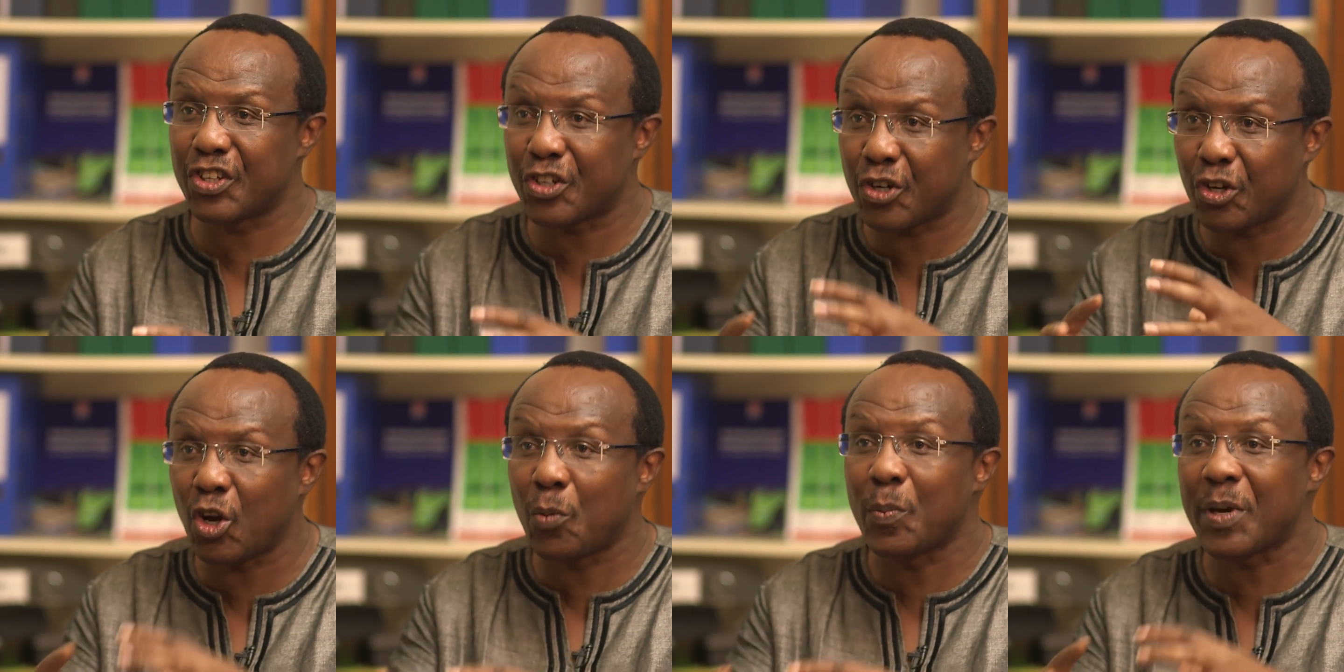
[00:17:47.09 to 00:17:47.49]

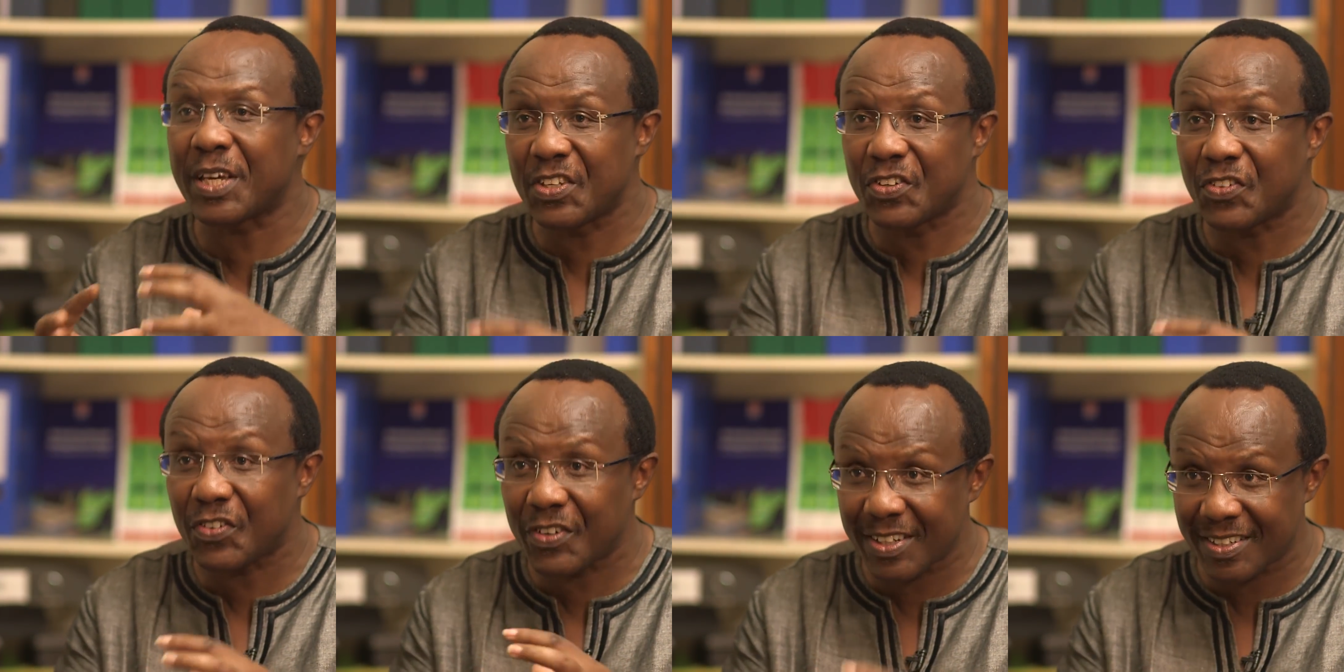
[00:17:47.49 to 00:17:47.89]
economic
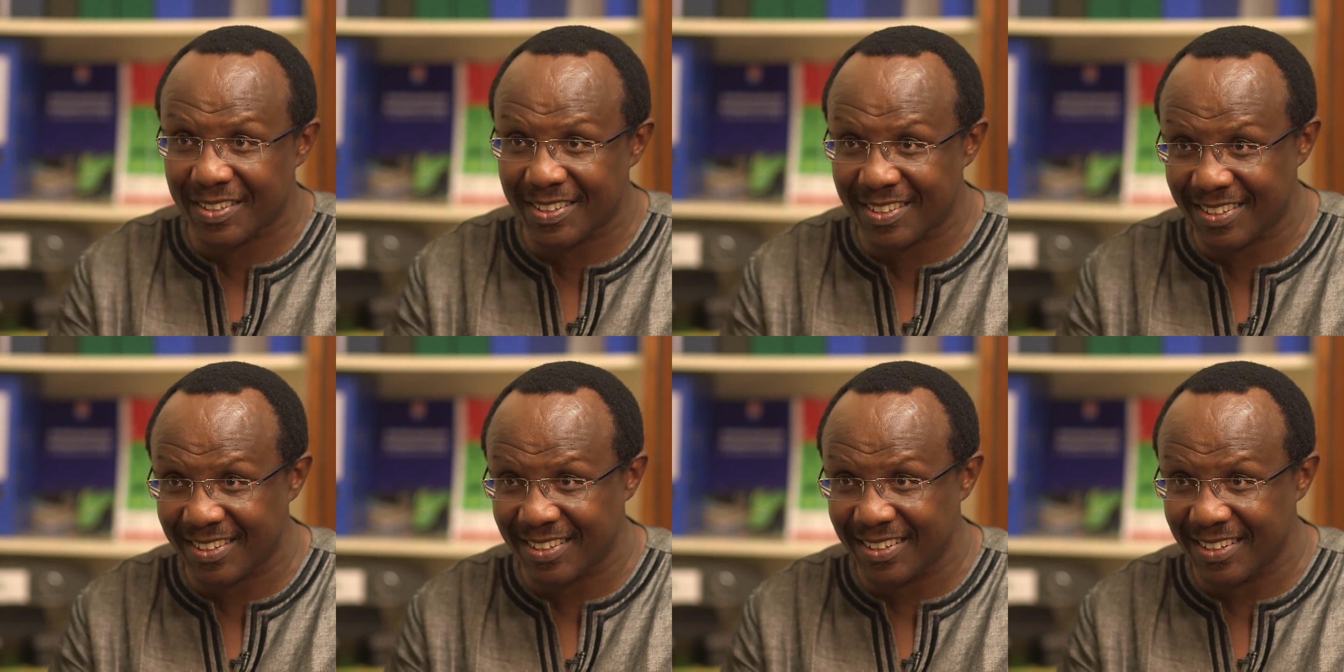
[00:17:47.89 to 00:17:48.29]

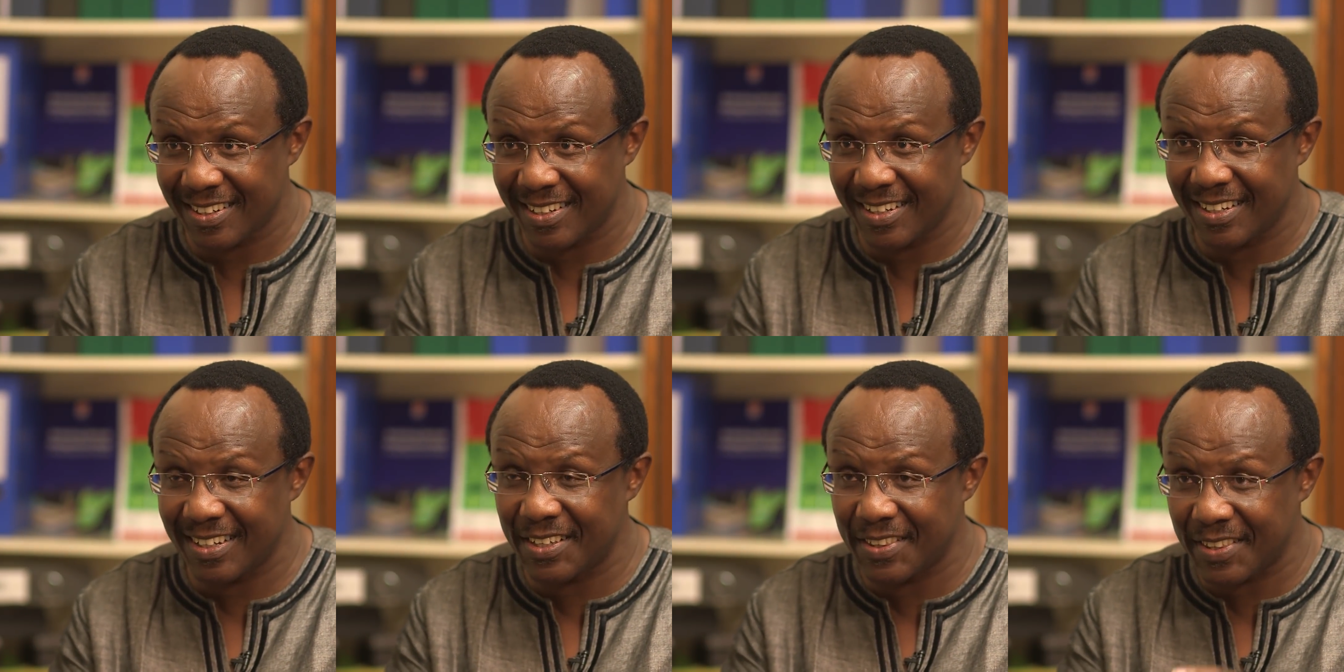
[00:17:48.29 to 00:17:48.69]
interests
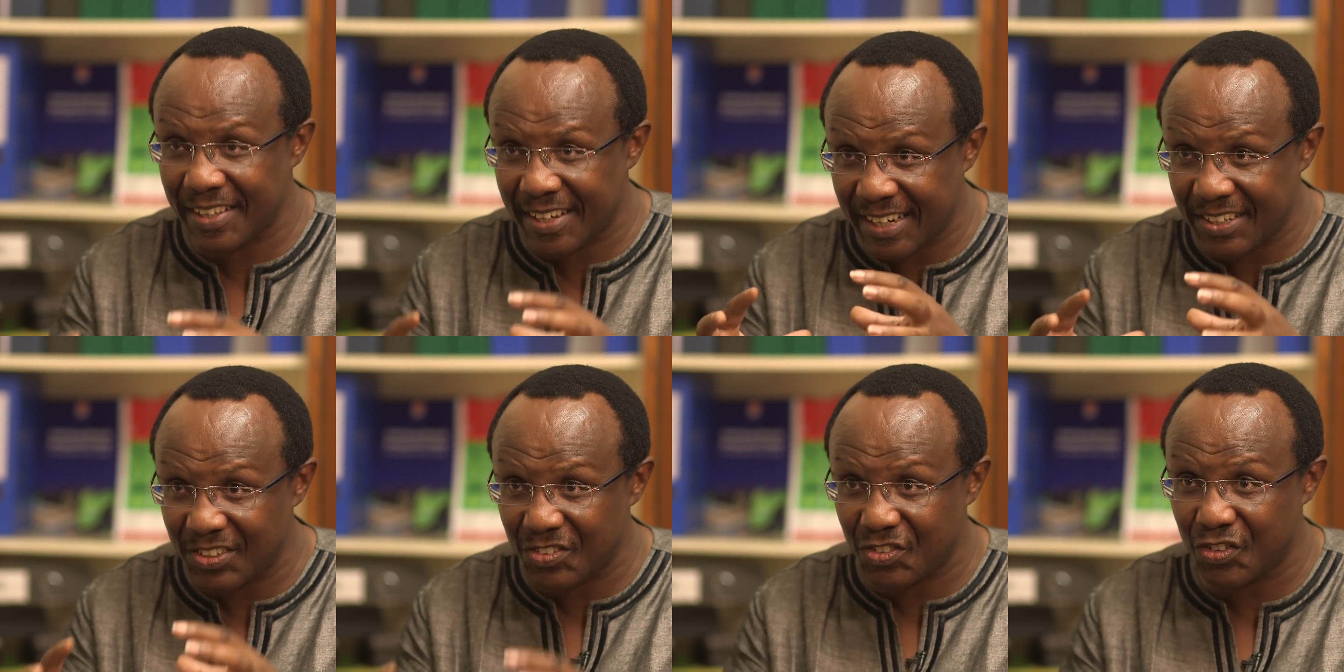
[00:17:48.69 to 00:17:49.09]
in the
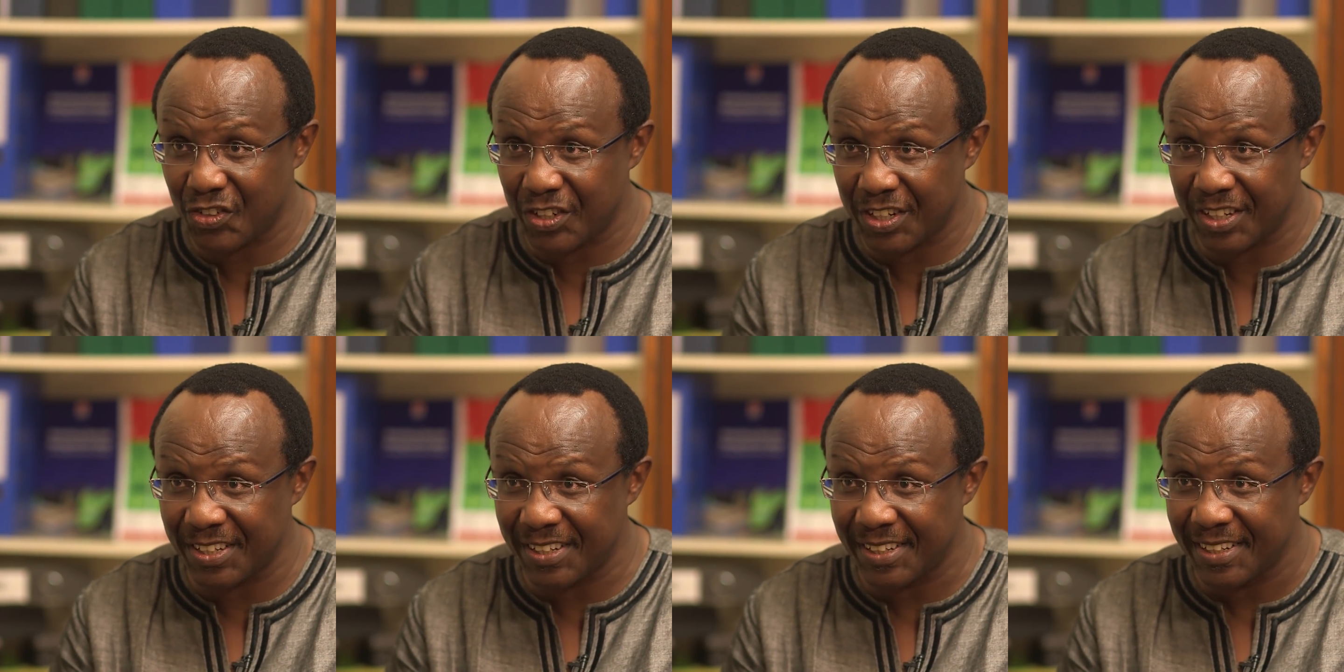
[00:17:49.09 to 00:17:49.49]

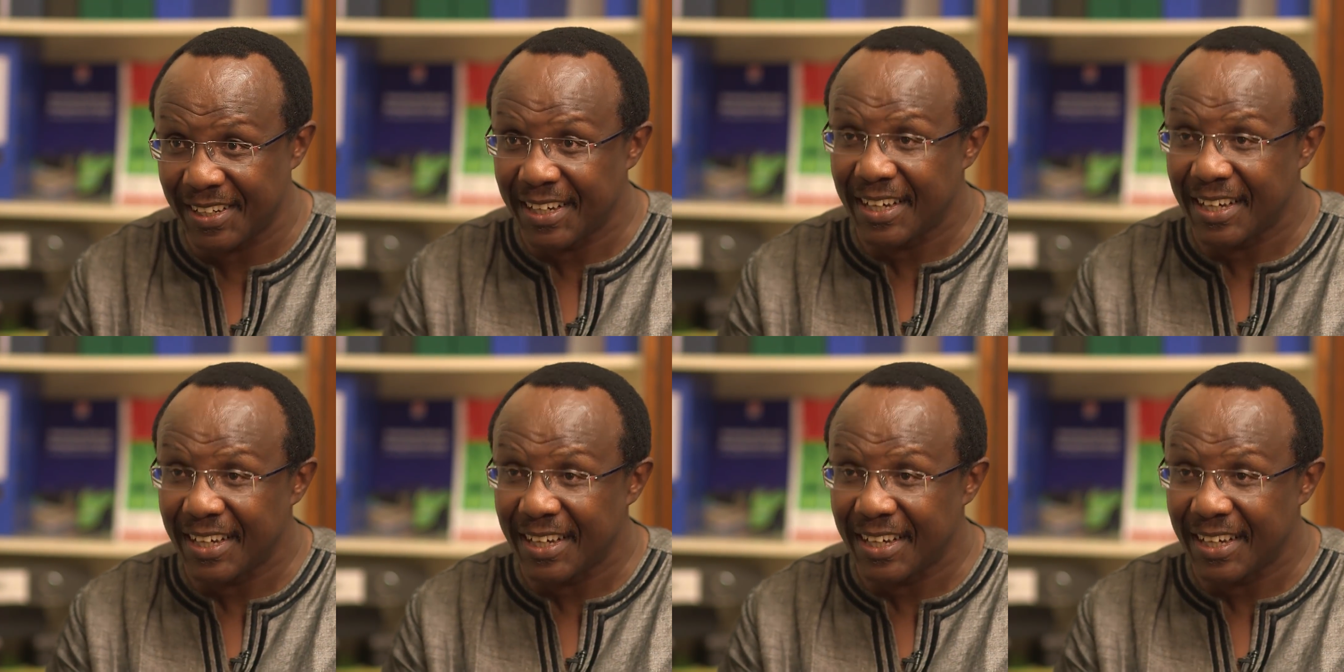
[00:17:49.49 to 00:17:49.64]
country,